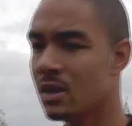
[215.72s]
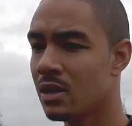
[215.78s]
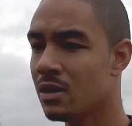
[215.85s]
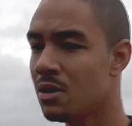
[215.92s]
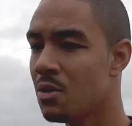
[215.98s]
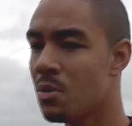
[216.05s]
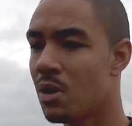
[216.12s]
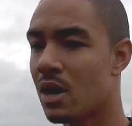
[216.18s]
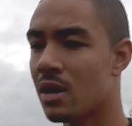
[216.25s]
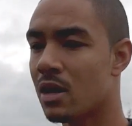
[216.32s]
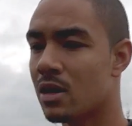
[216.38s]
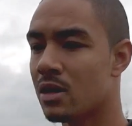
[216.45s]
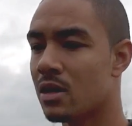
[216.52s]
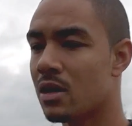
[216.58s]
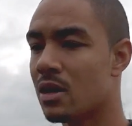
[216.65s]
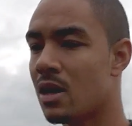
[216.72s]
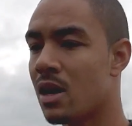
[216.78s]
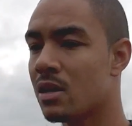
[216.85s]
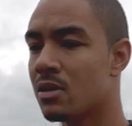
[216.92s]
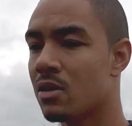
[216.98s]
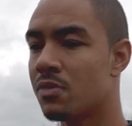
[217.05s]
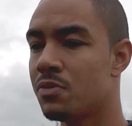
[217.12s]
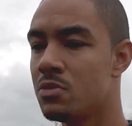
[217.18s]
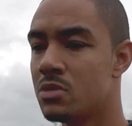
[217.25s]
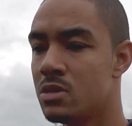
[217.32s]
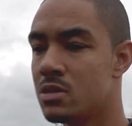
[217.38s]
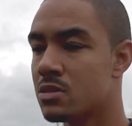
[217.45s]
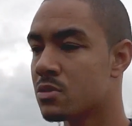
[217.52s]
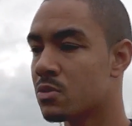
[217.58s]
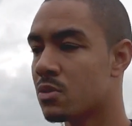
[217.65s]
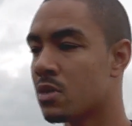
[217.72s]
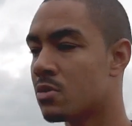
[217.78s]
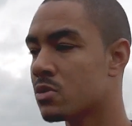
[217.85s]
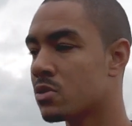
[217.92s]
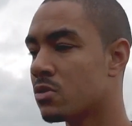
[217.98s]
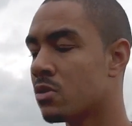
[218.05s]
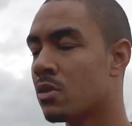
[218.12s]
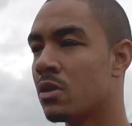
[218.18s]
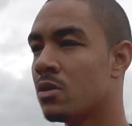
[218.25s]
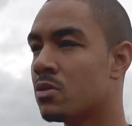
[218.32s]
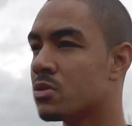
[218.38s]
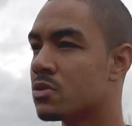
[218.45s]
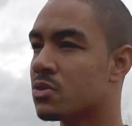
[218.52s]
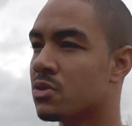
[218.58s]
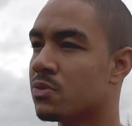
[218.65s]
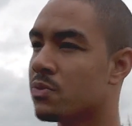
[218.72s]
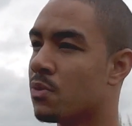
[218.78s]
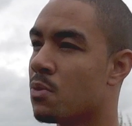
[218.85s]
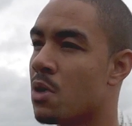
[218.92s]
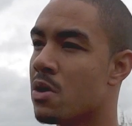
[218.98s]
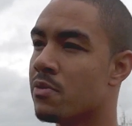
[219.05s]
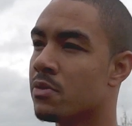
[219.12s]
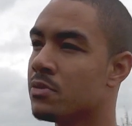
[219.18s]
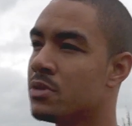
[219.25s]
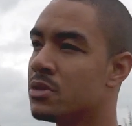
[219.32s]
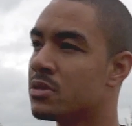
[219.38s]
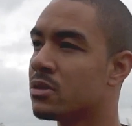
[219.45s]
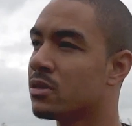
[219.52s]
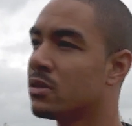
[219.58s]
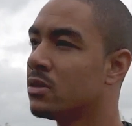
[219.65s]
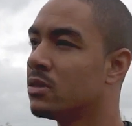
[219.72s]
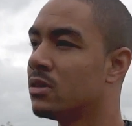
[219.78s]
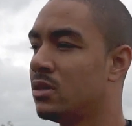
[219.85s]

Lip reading: You know what, I had a few seasons where I was scoring goals, it's just for whatever reason,